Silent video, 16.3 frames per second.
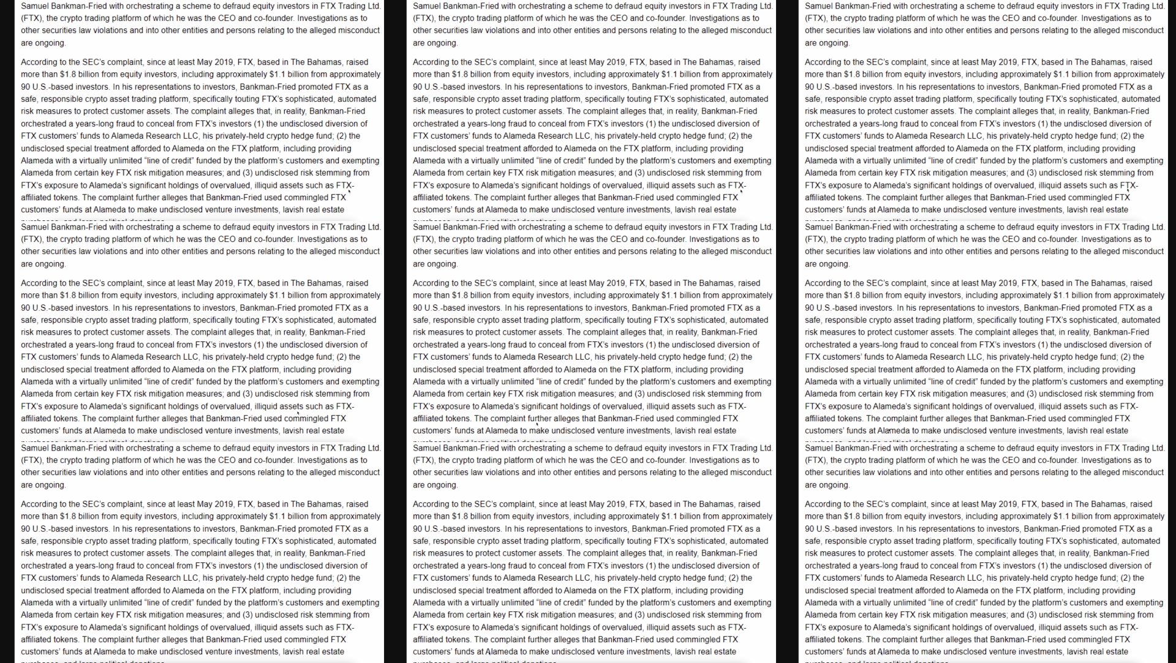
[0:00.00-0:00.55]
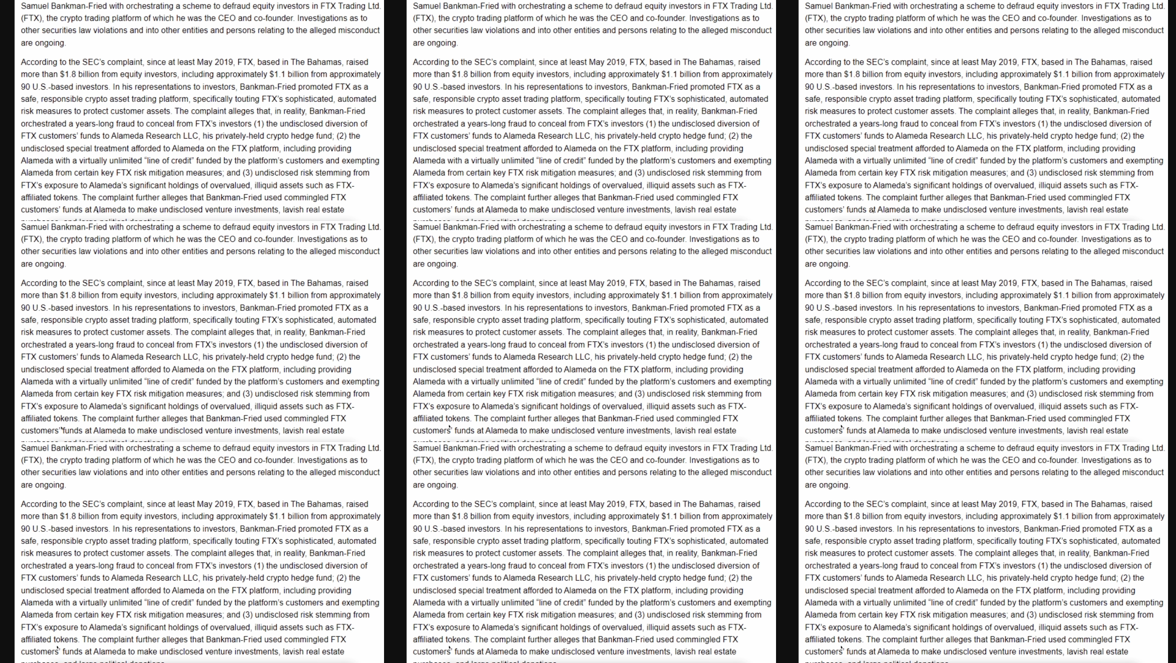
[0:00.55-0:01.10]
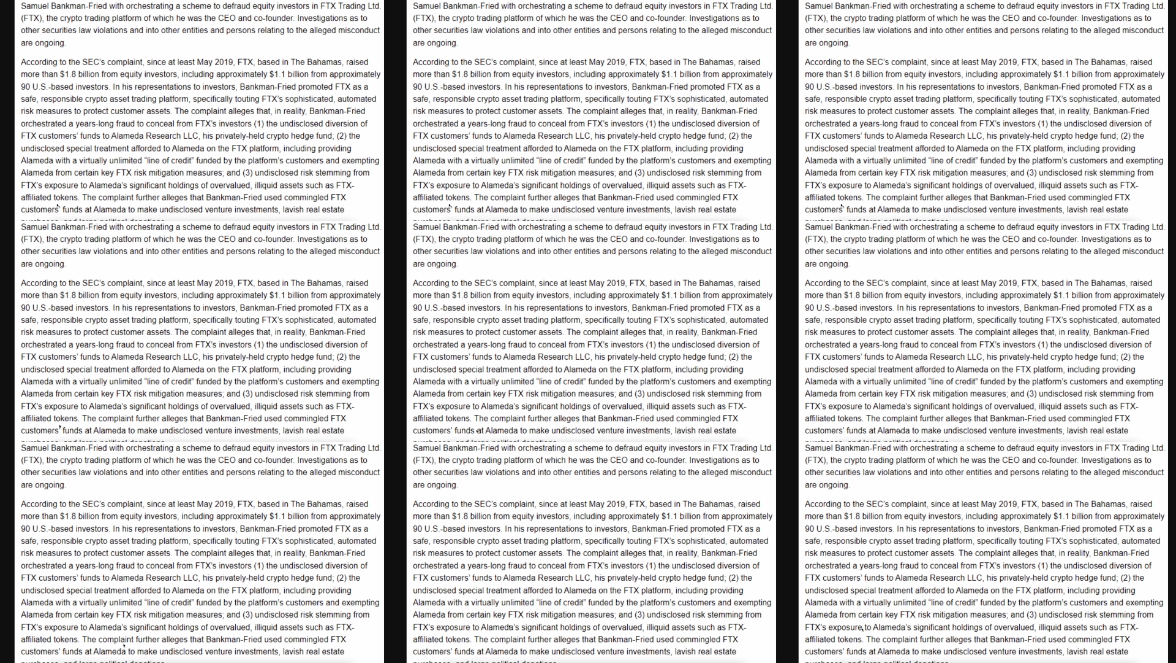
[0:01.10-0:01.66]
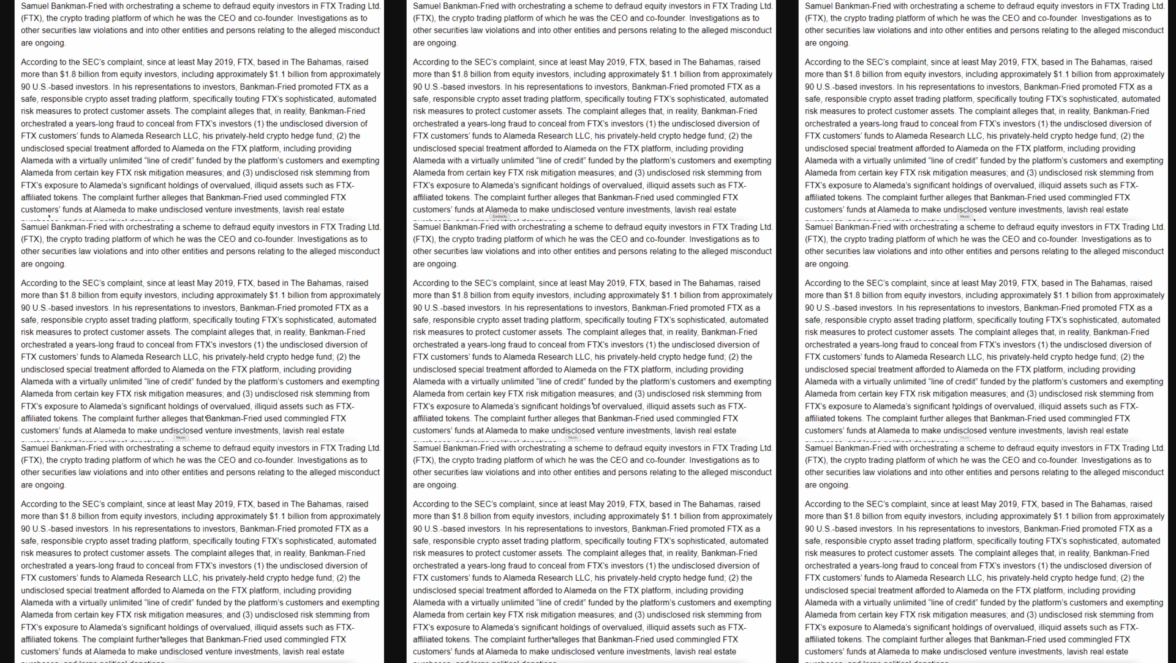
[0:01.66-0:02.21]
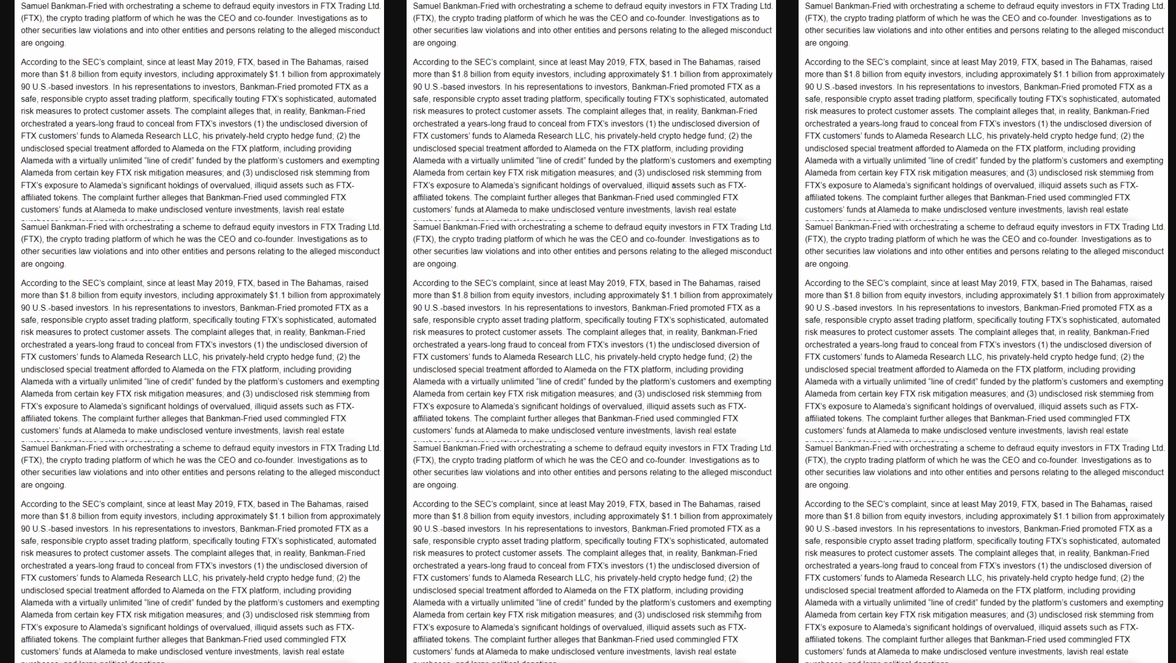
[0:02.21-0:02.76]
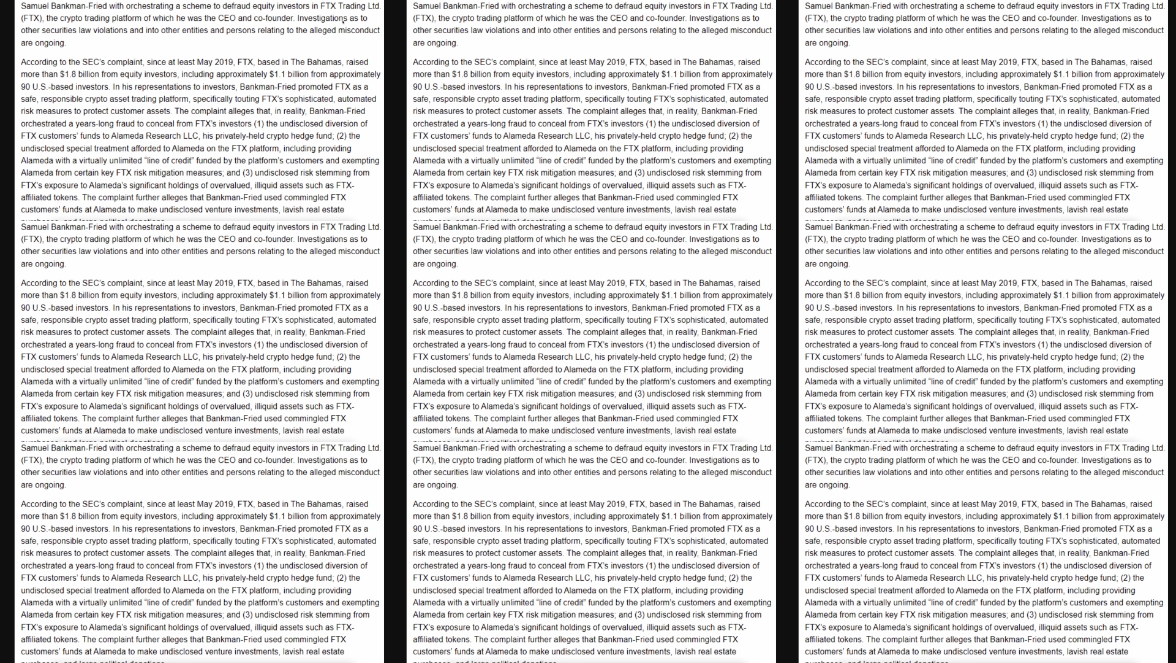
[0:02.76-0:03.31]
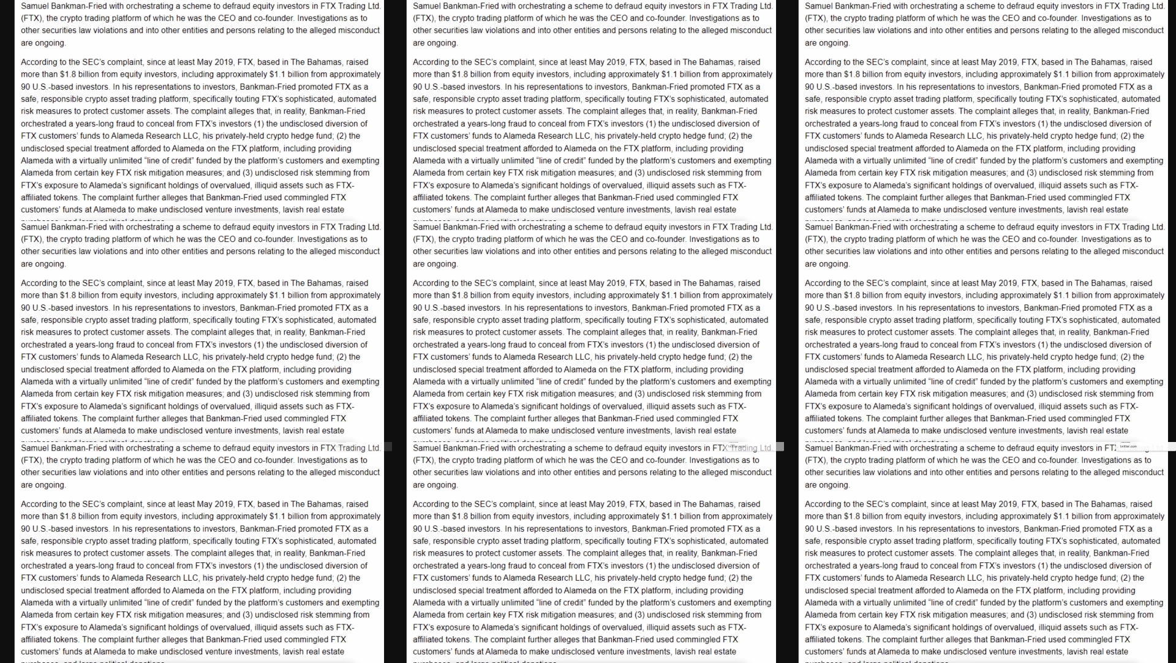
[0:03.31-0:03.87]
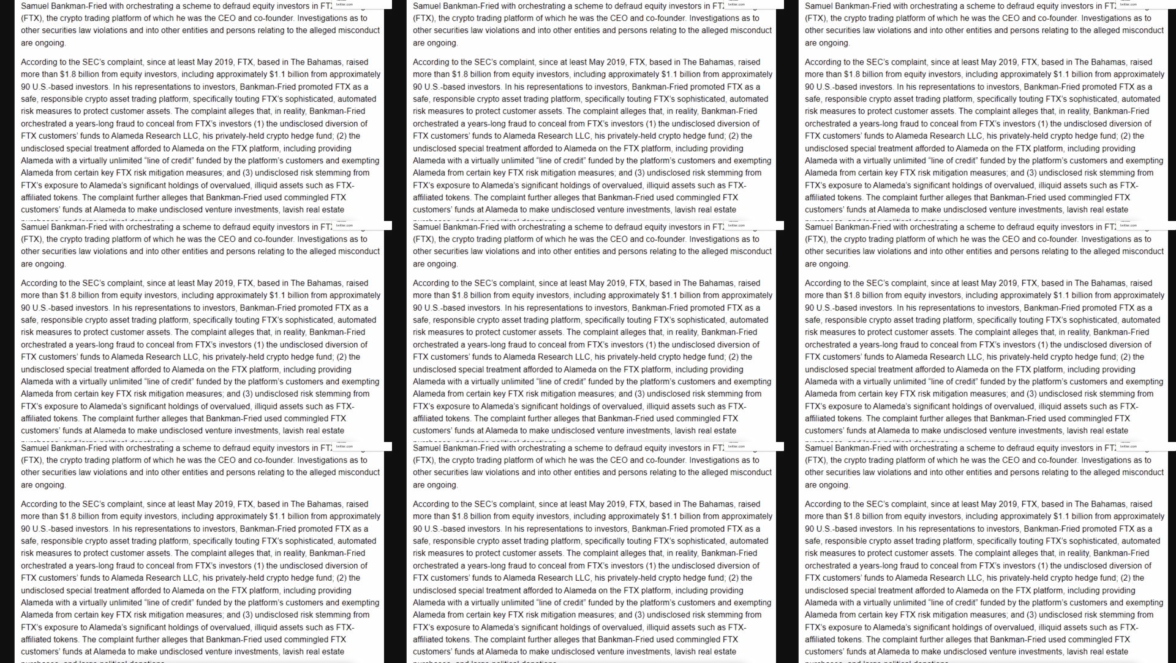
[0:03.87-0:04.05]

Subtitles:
No face is visible, so there are no lips to read.